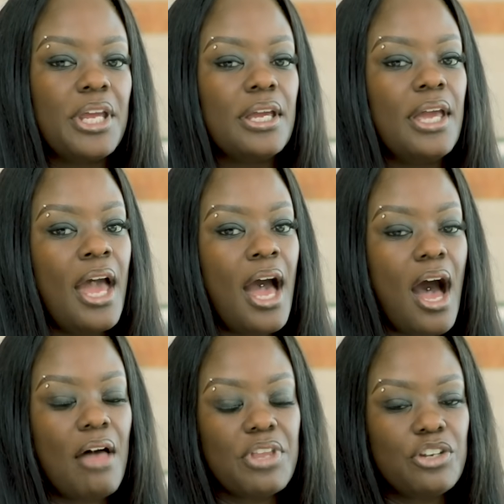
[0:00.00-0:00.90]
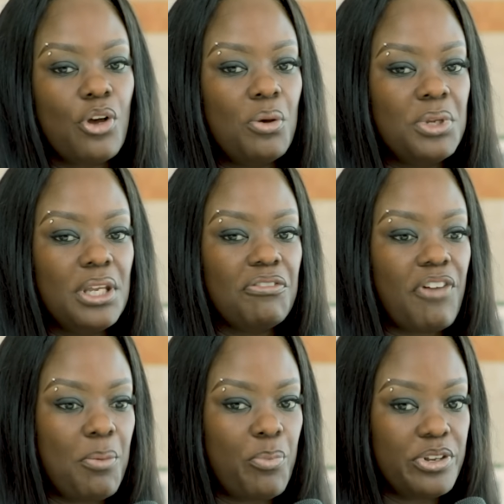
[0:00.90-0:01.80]
kept growing. Yeah. And they told me
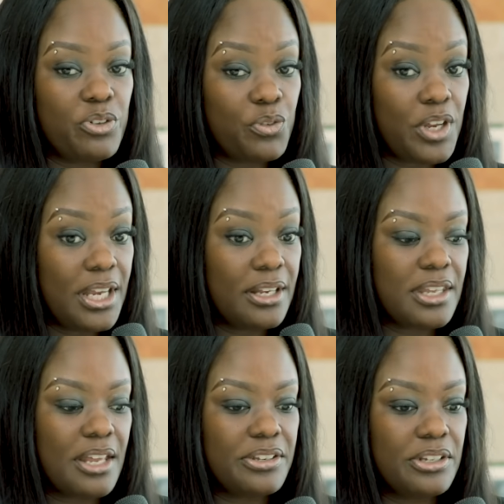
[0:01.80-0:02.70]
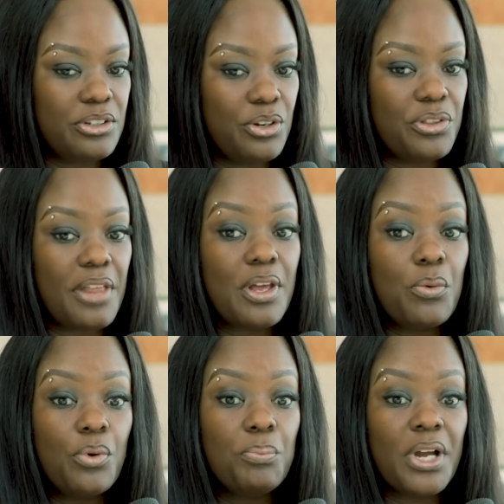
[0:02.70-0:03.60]
if I breastfeed that, you know, that
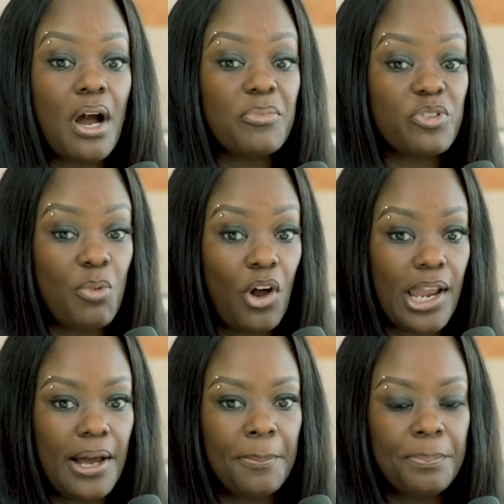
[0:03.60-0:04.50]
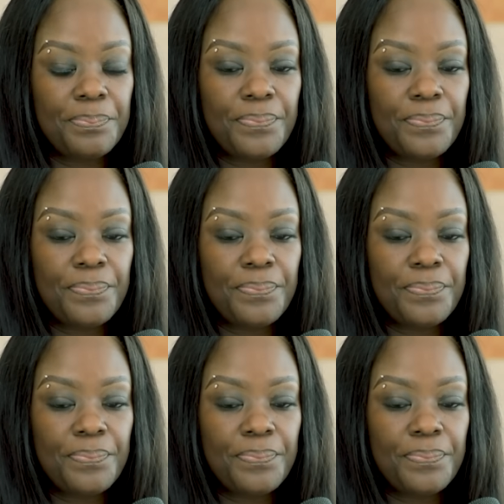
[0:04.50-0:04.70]
they will become smaller,